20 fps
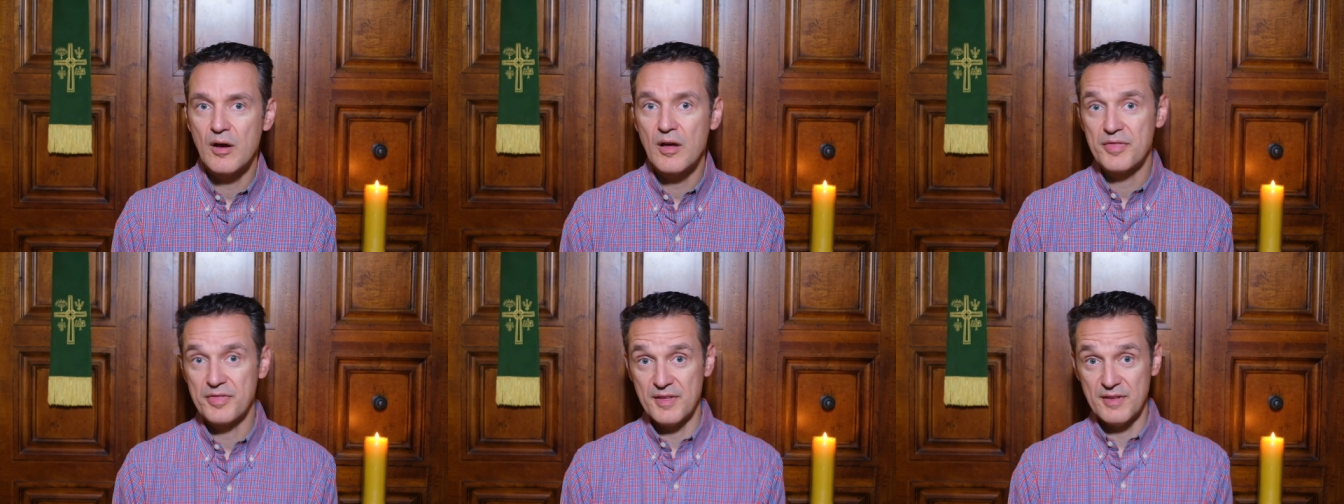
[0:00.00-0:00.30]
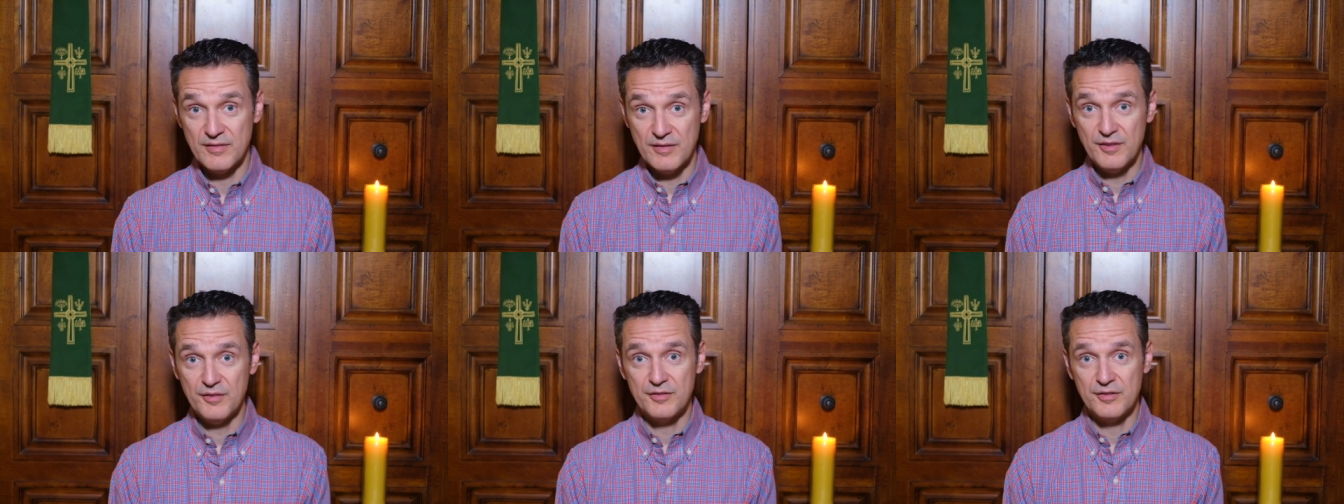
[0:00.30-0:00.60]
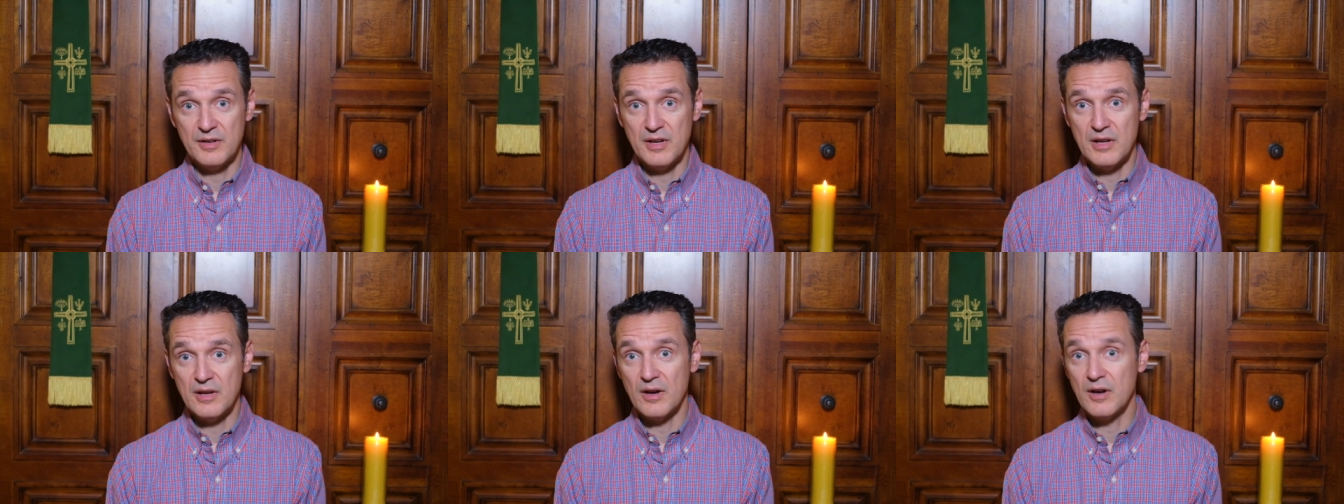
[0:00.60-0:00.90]

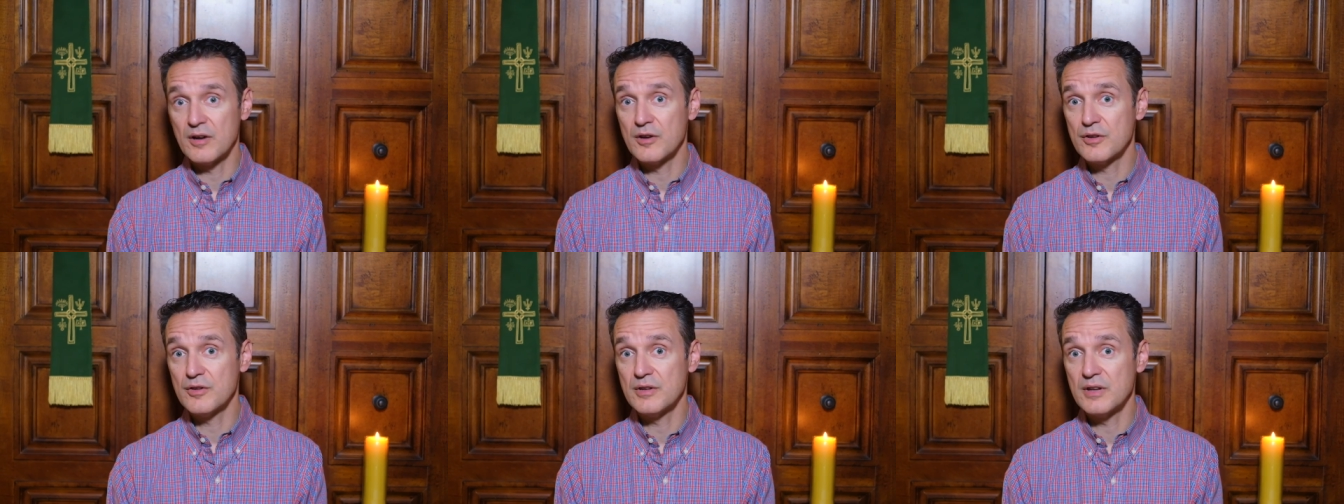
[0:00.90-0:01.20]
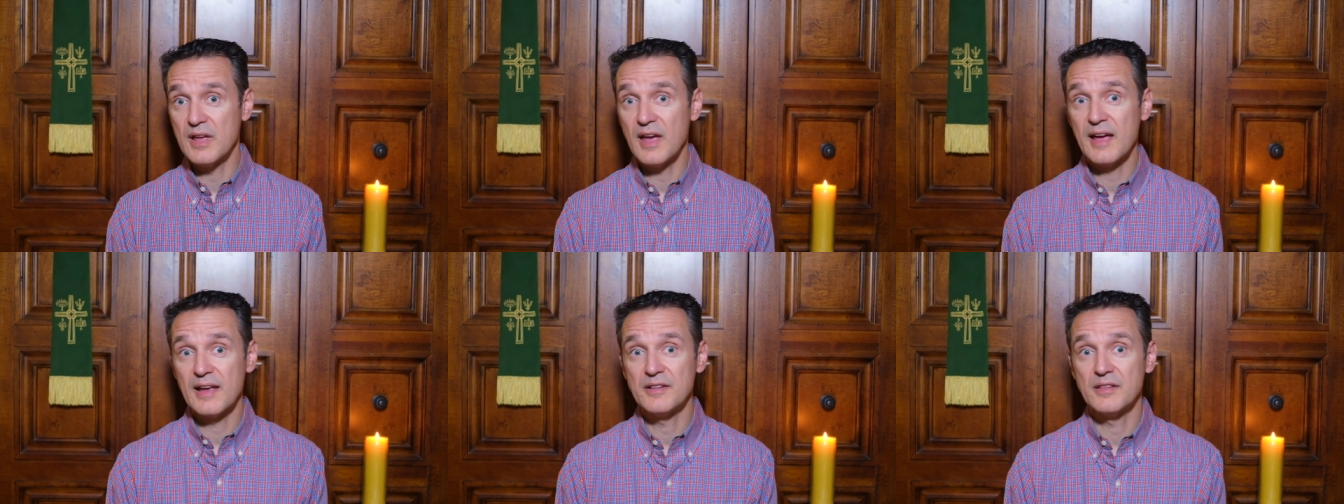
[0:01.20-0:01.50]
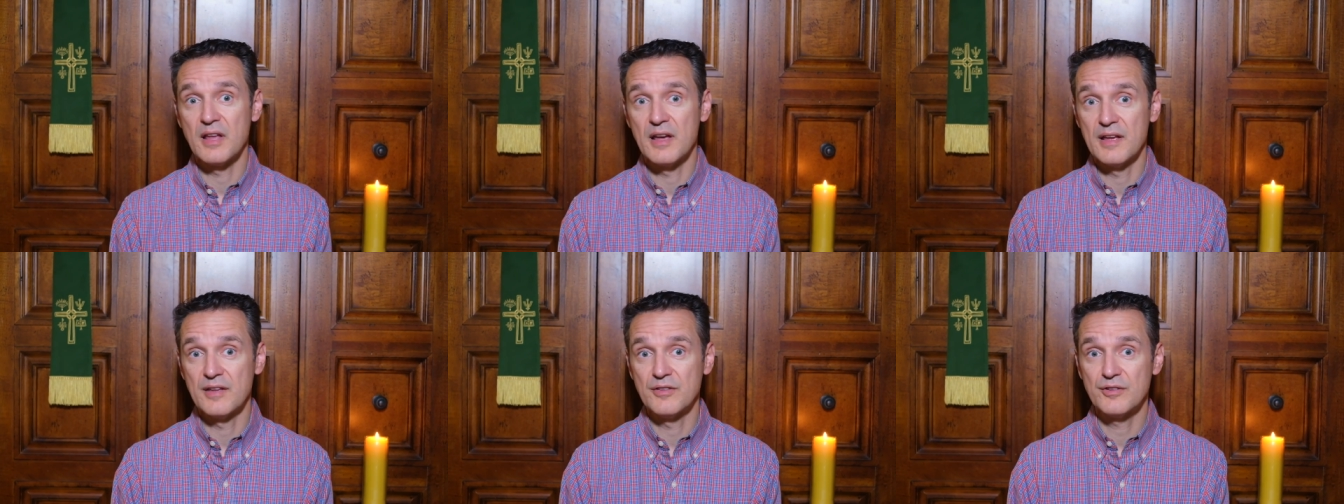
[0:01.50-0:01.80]
authenticity are good
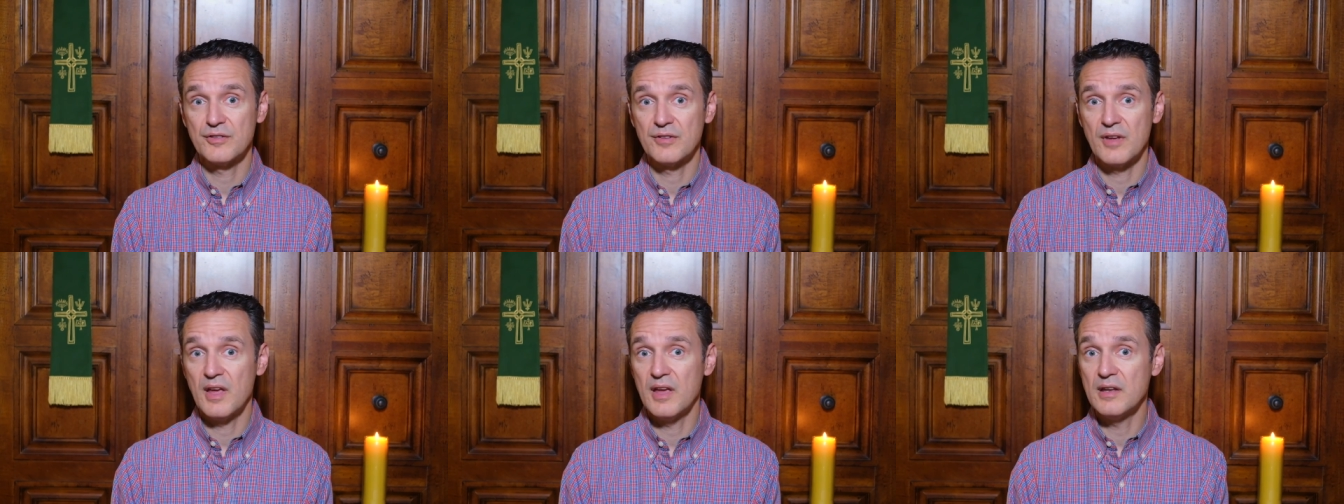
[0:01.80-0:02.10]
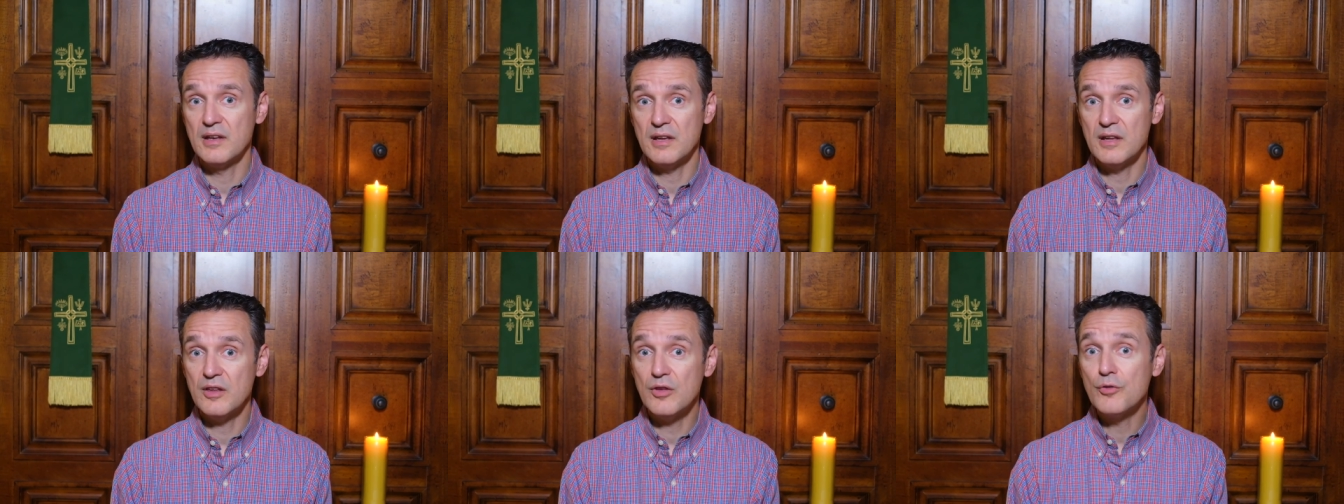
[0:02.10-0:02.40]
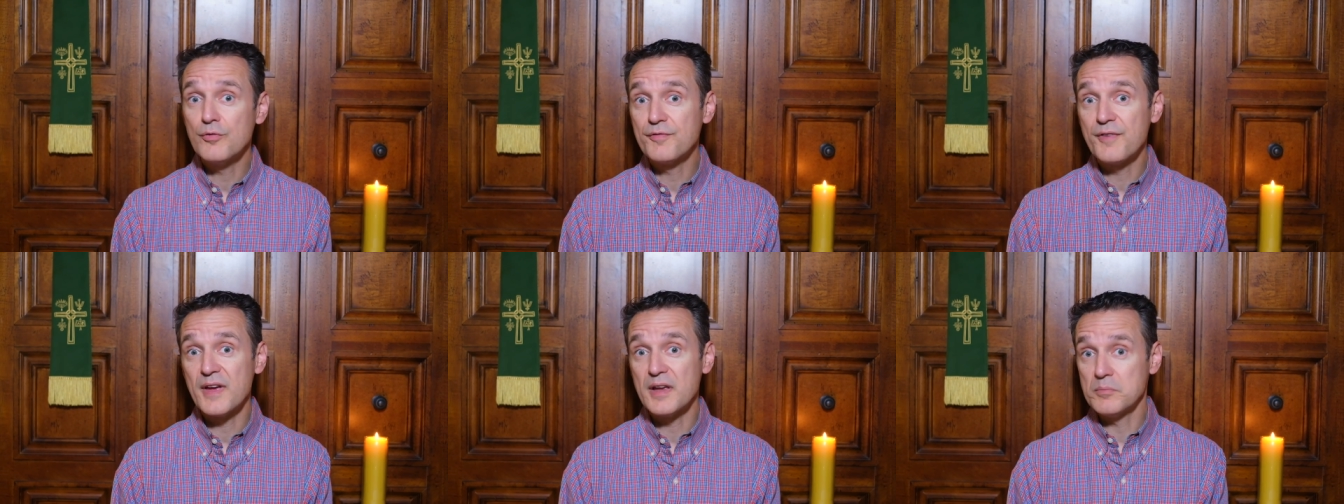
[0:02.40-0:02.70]
guidelines, and
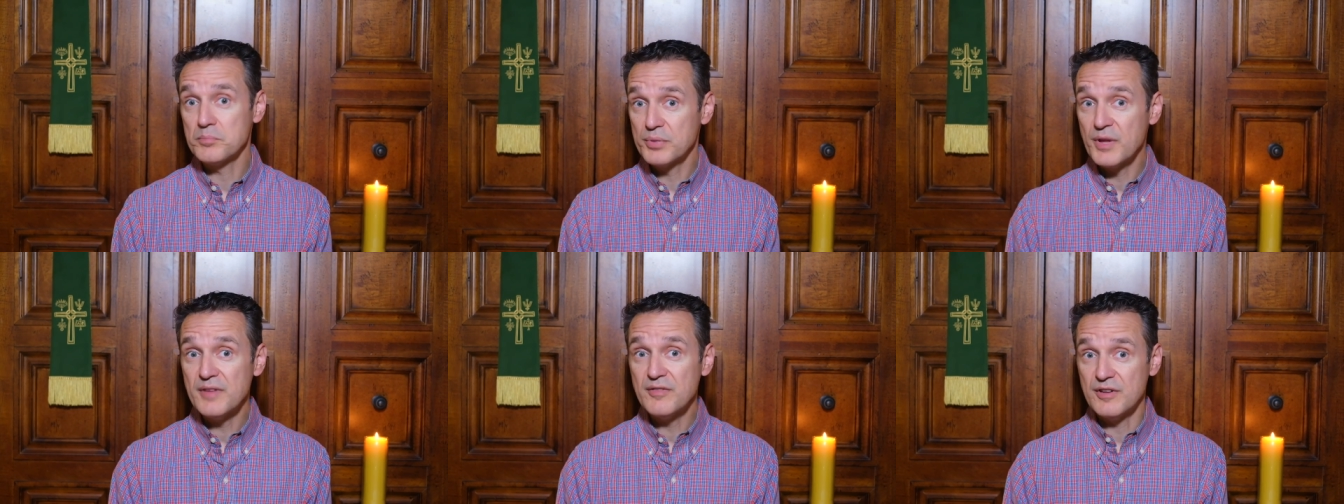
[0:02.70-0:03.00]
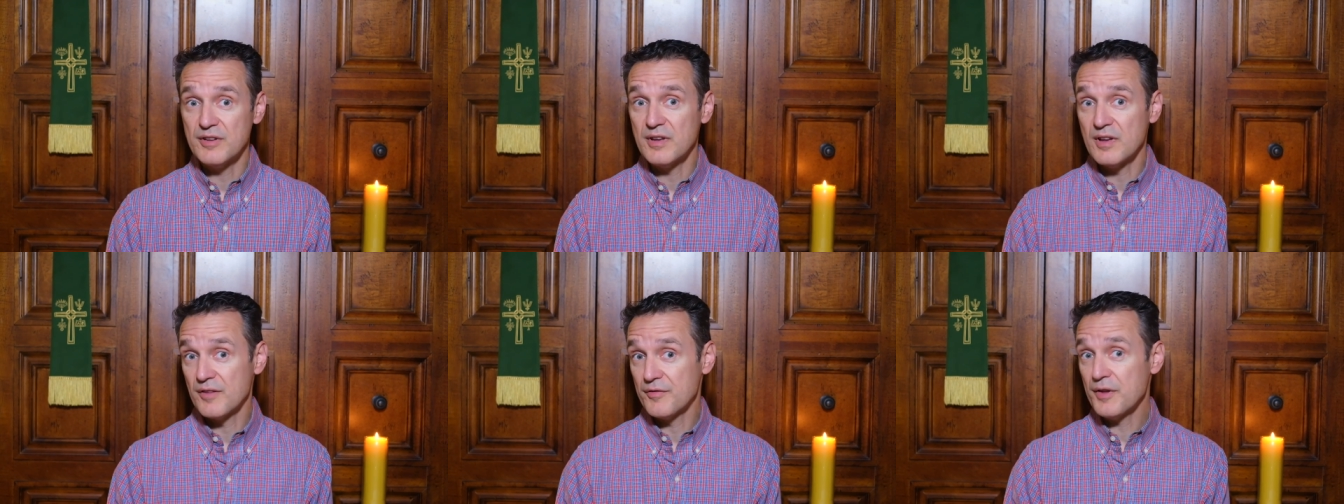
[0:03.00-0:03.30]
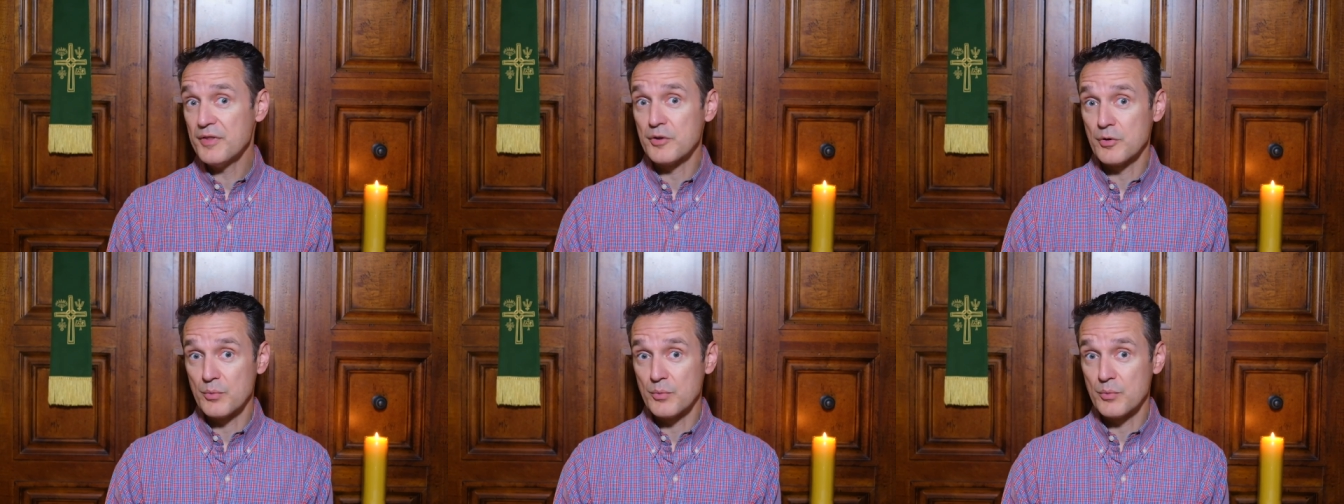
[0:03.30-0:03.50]
you'll find plenty of other